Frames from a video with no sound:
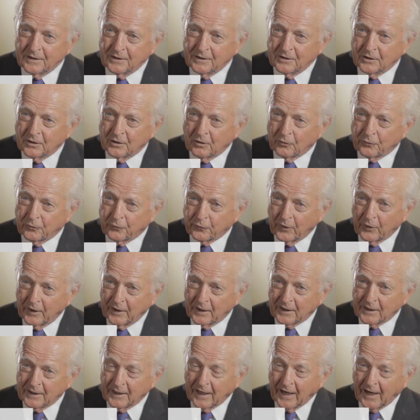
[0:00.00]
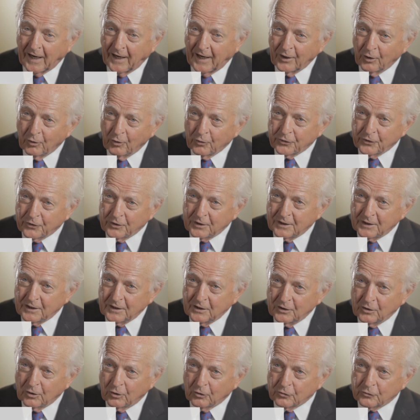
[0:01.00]
You know, frankly, I don't think
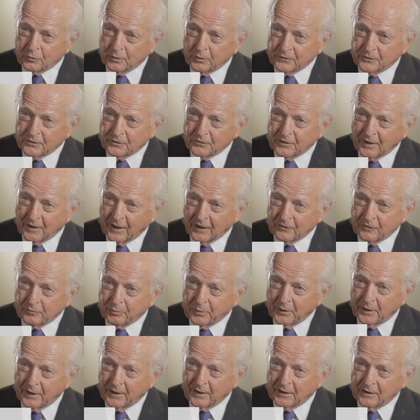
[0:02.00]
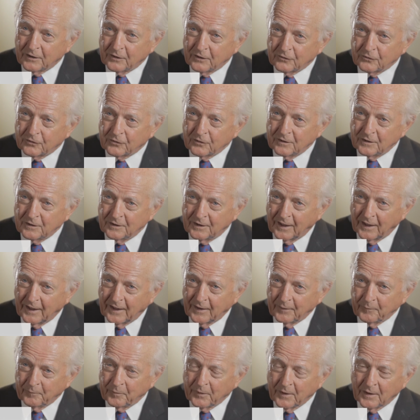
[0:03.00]
he knows what the tax plan is
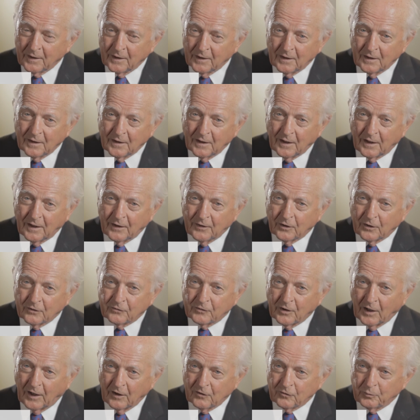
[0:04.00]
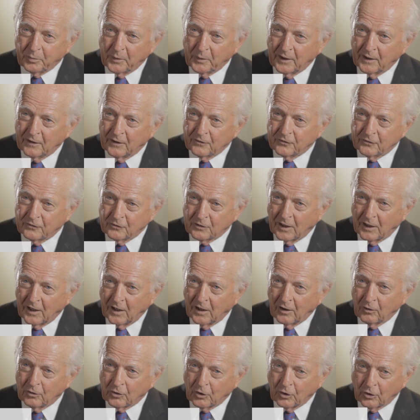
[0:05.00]
yet. Their tax plan's
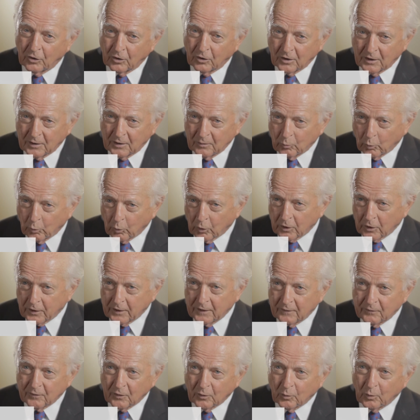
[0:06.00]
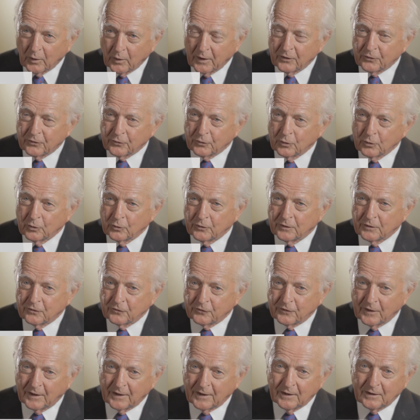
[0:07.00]
now currently working their way through the
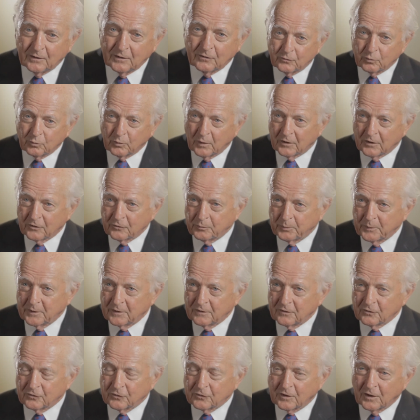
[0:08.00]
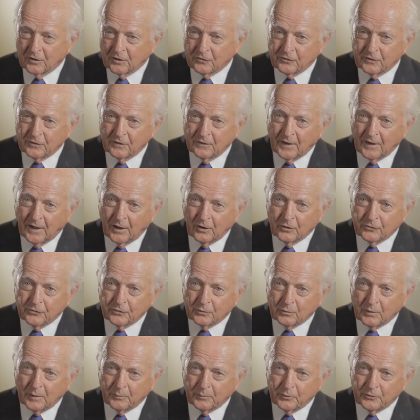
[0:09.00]
Senate as well as being discussed in the
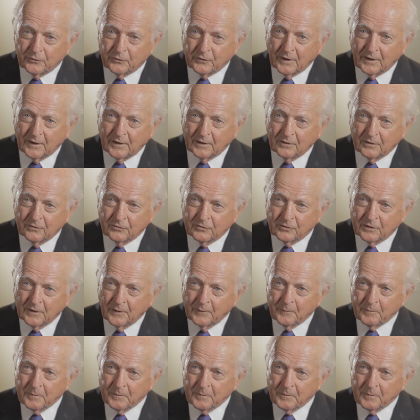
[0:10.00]
House of Representatives.